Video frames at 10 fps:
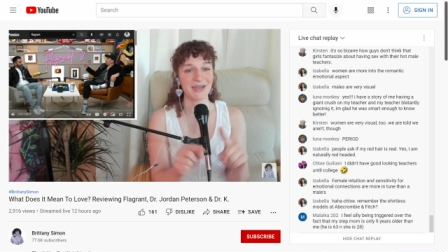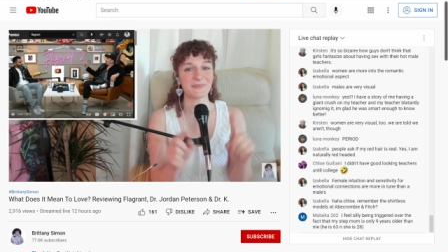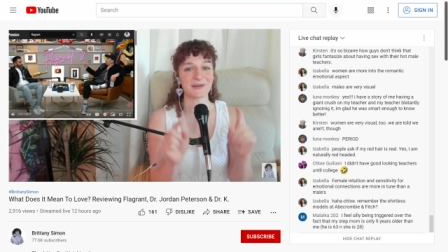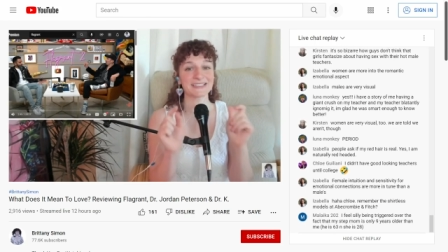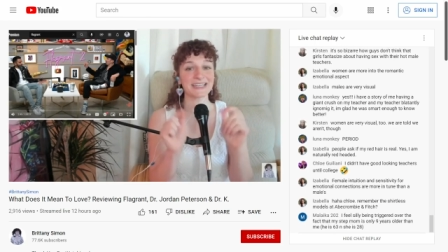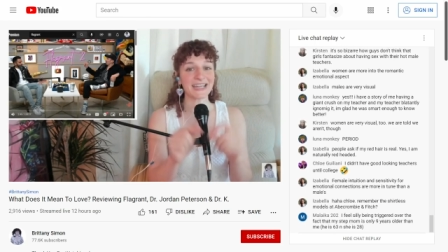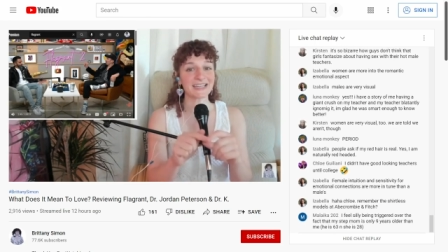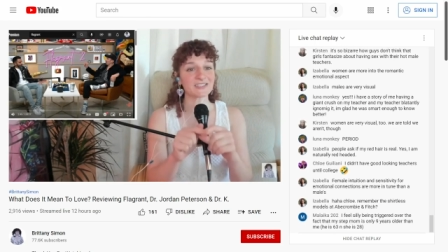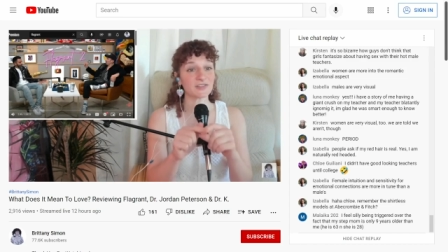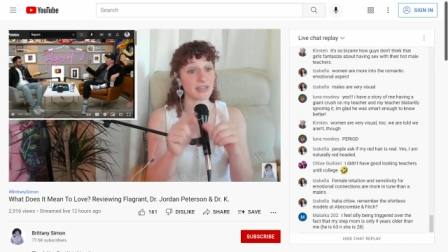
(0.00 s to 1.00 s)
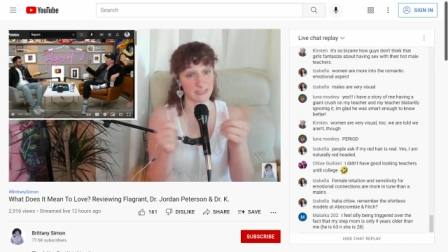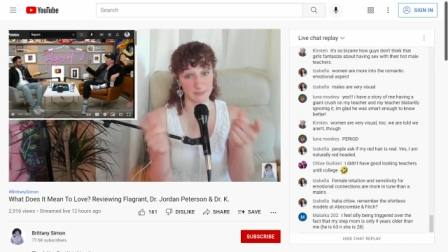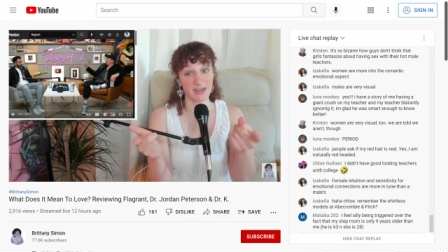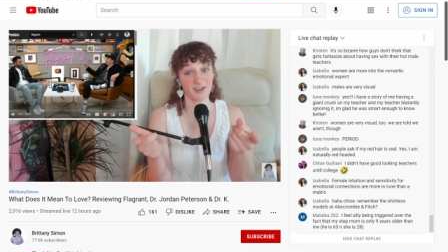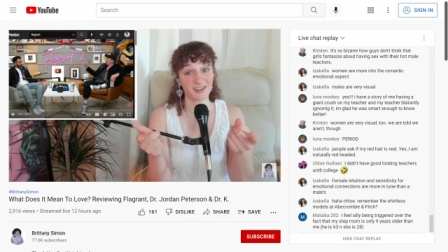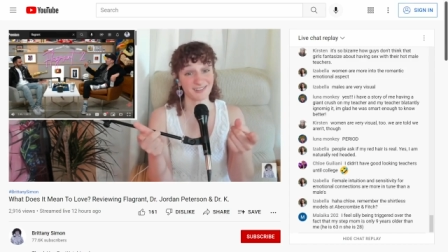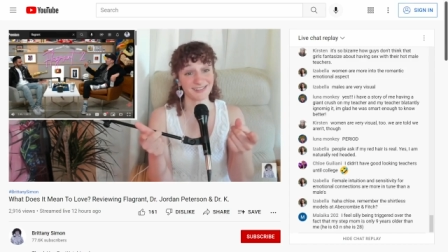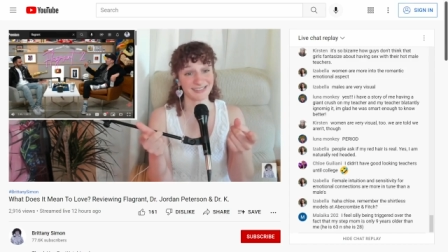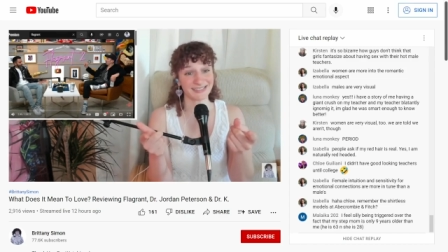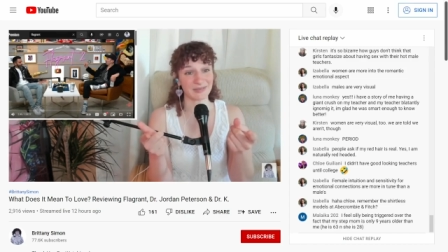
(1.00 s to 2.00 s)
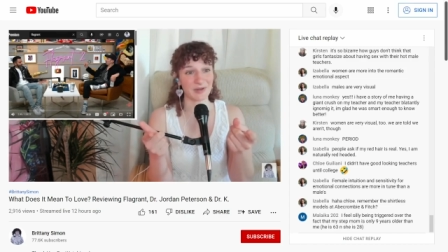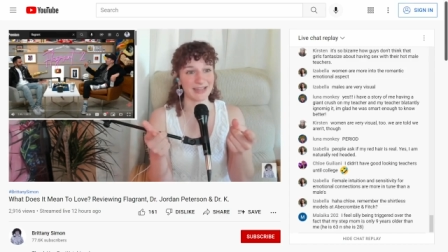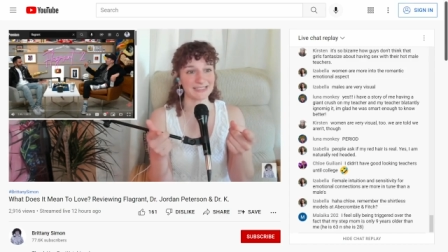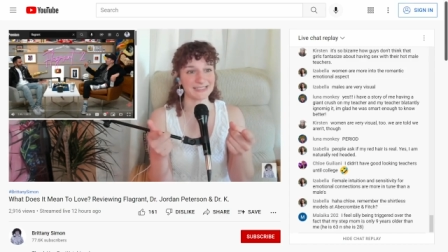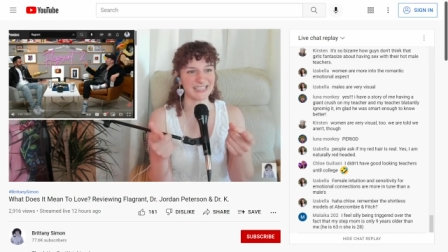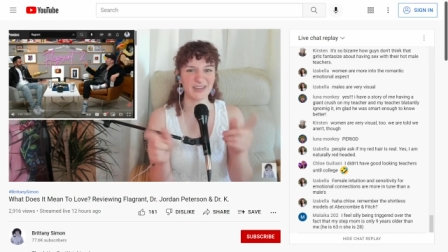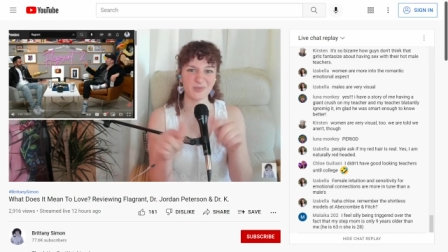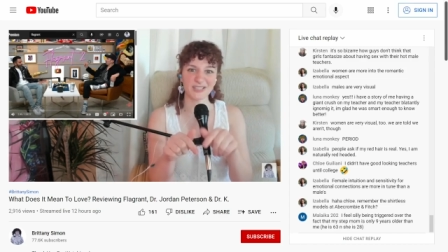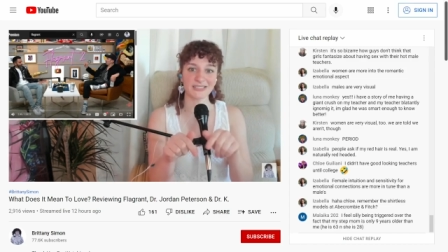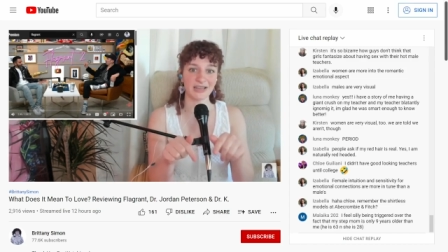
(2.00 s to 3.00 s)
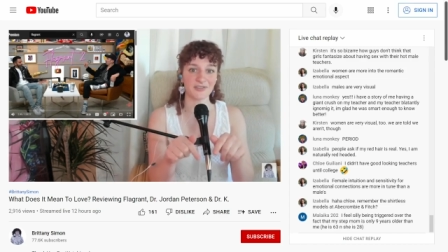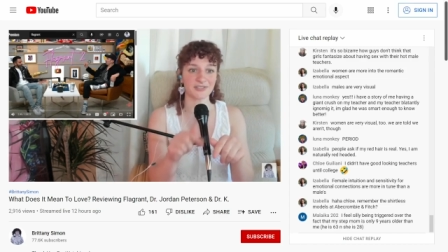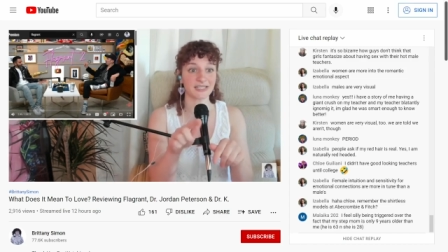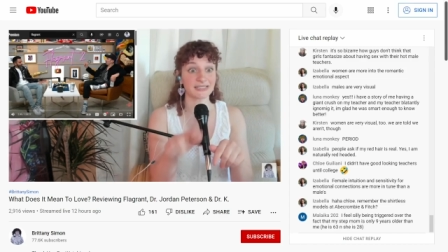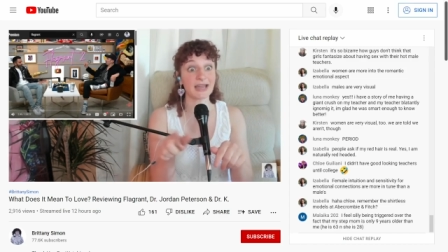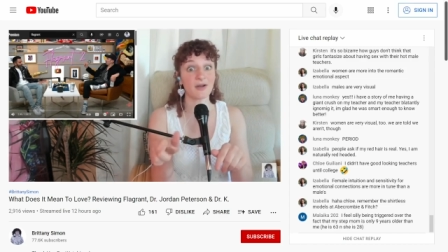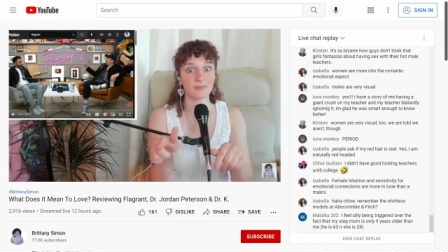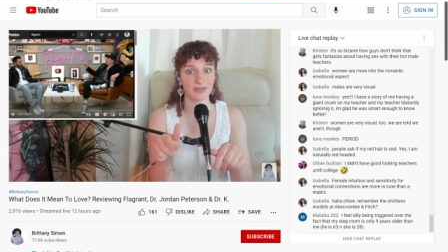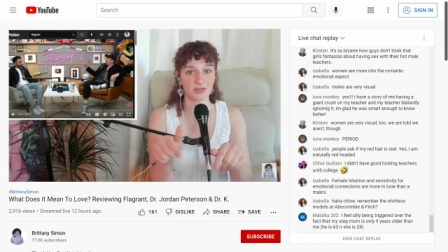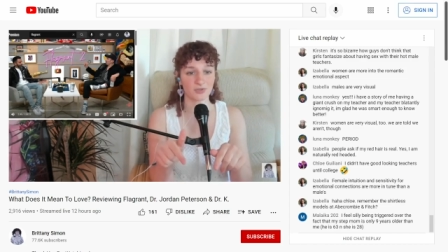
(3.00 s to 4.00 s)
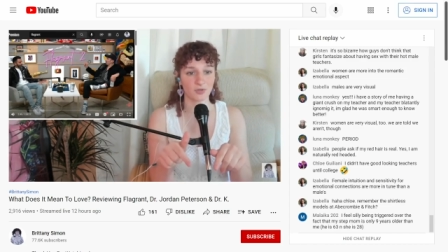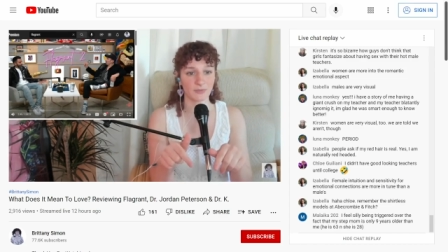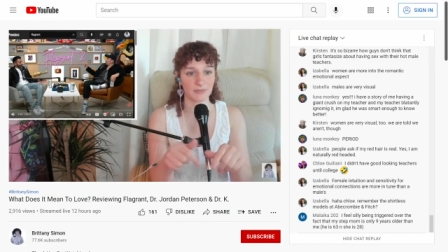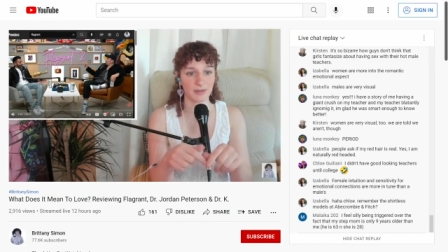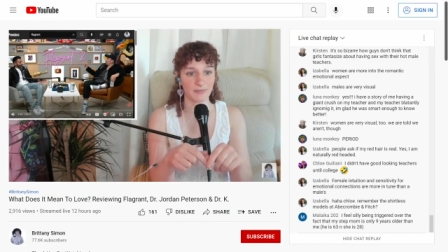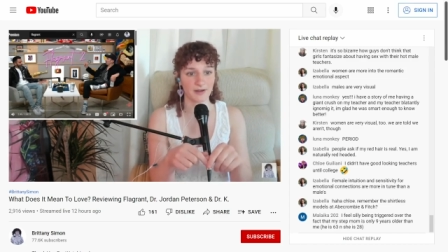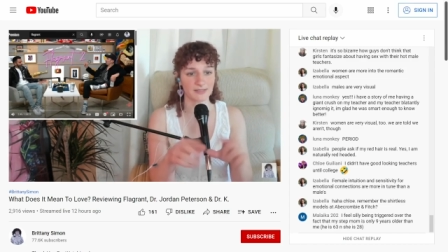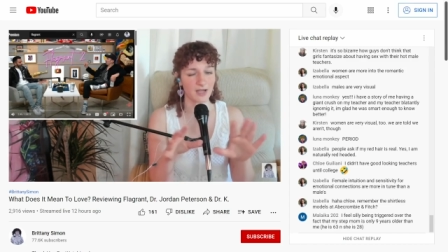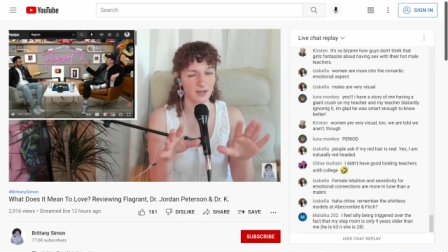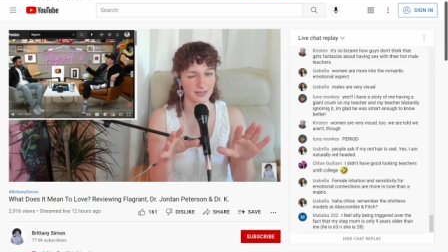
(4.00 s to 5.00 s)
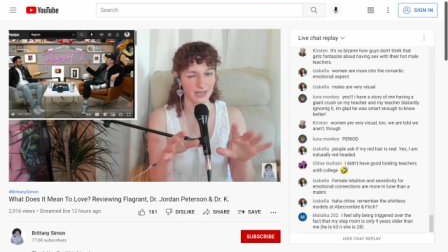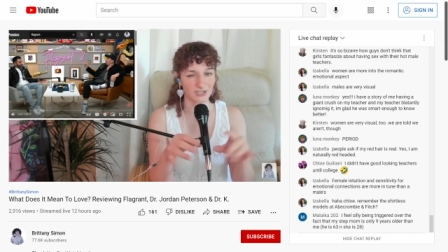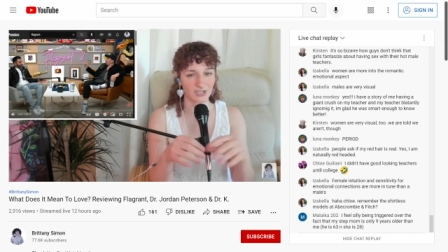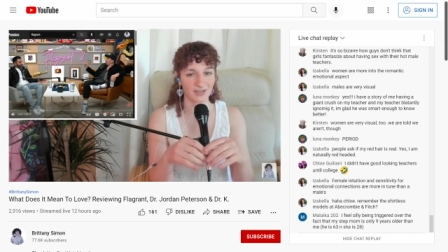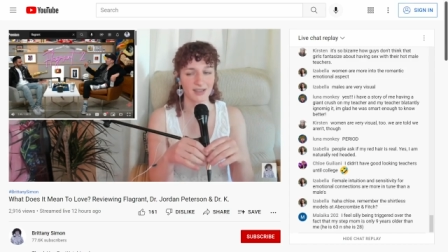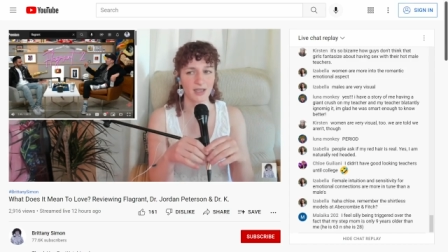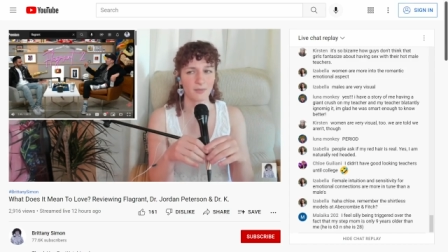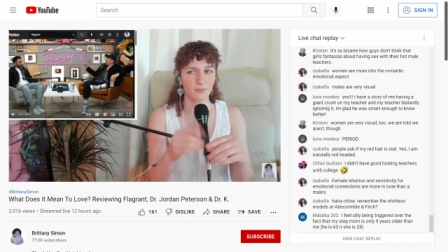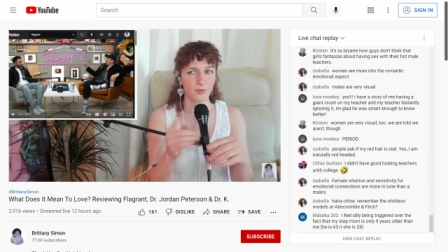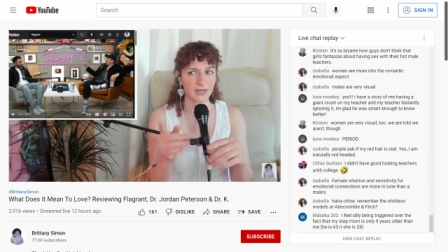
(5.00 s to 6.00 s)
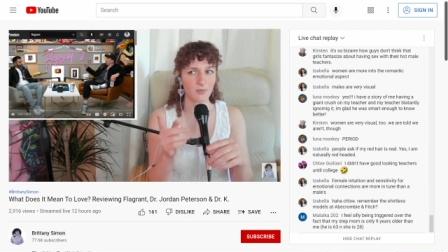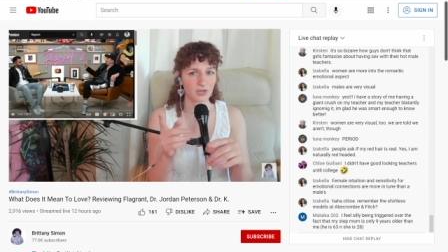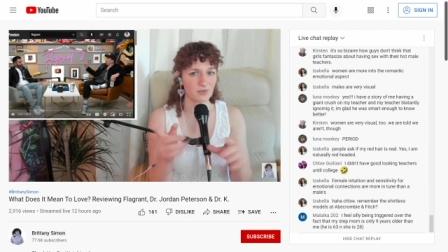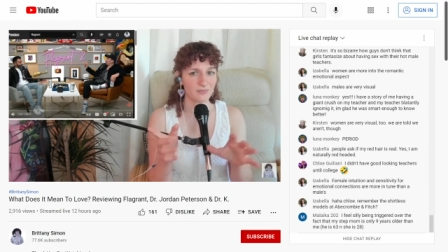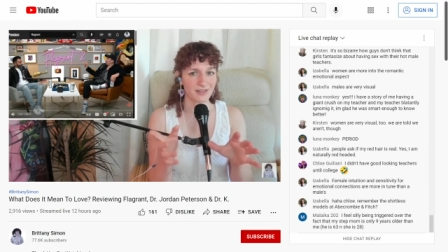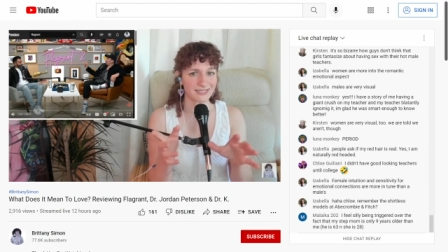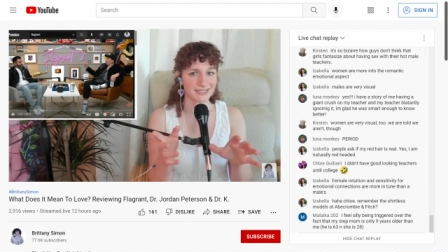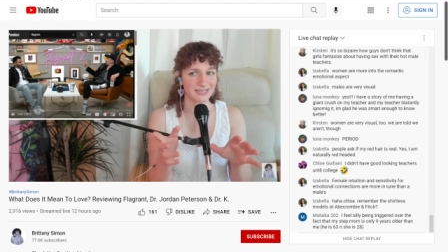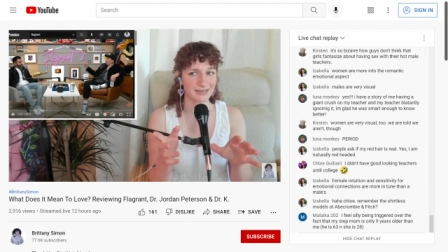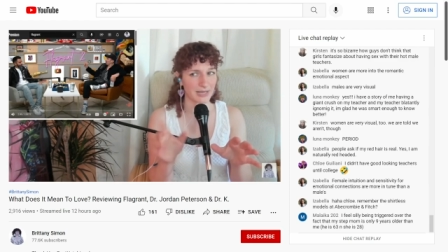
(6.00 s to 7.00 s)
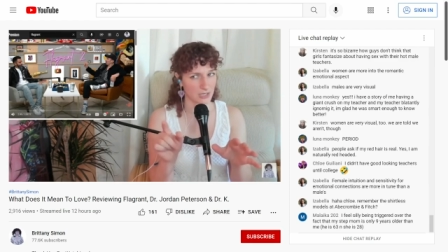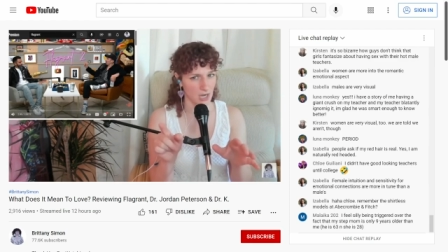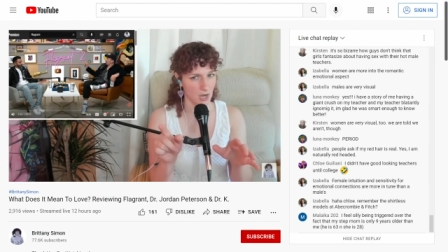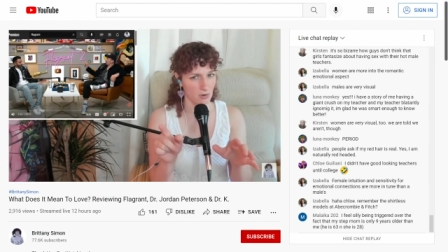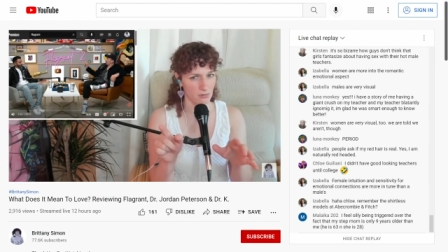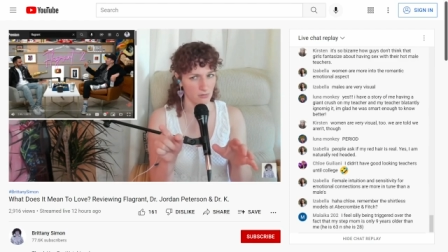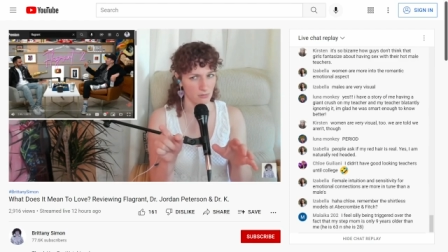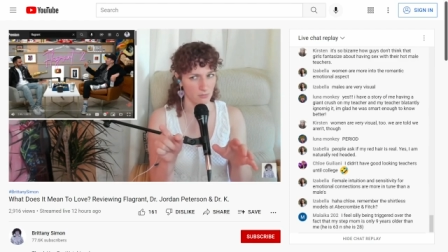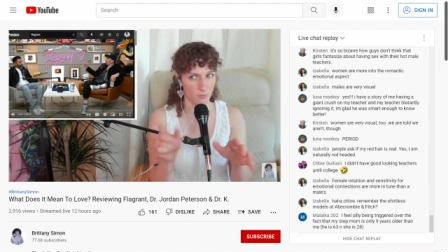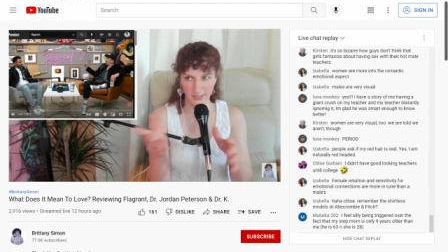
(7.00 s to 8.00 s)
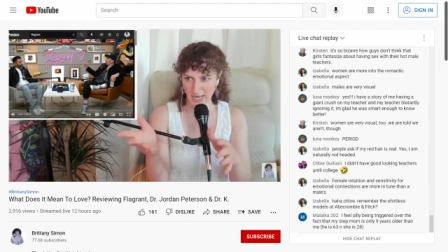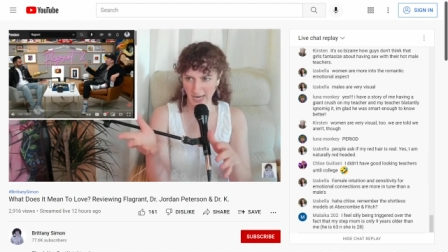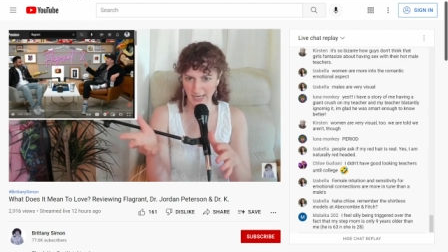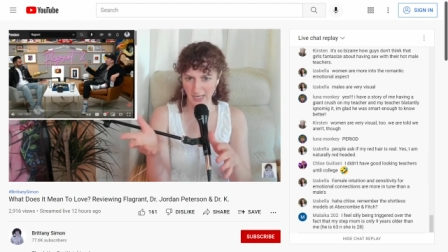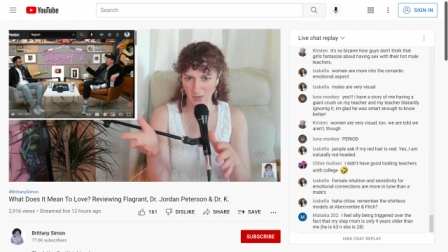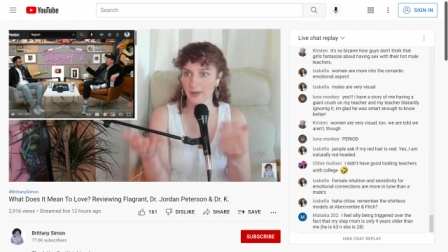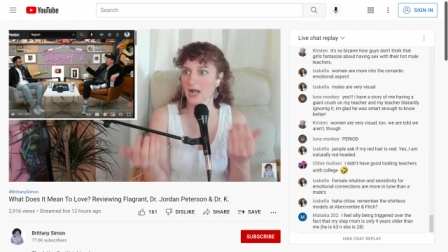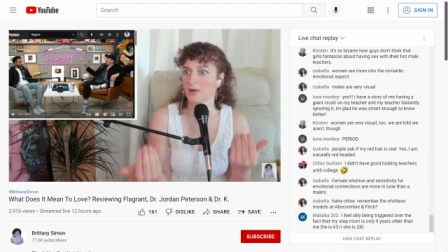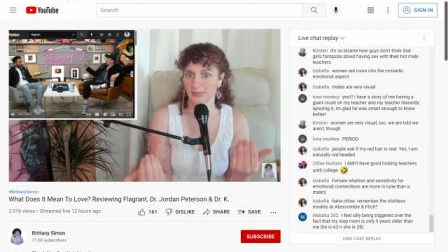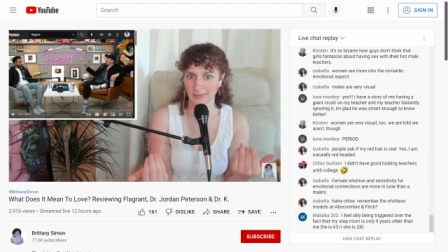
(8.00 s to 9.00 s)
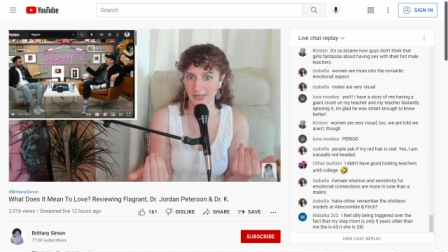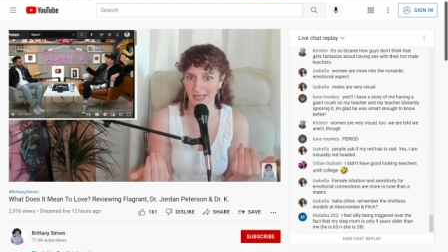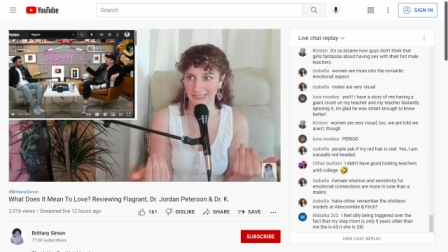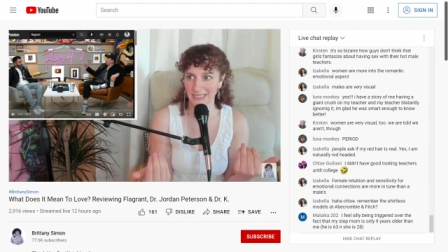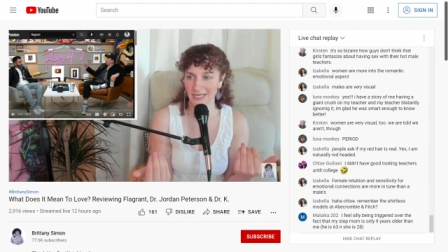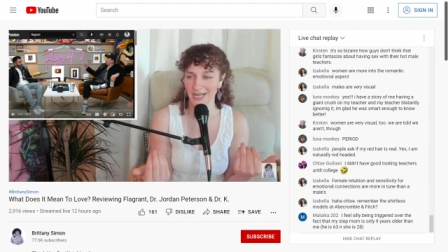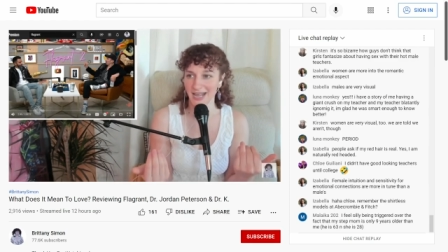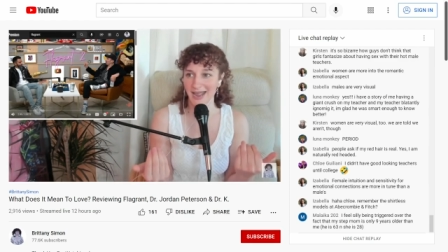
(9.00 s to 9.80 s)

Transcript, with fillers: But it's an answer that is better in some ways and worse in others because now I'm being told by my parents on occasion, Brittany, were you molested? And I'm like, no was I? Oh my God, was I molested?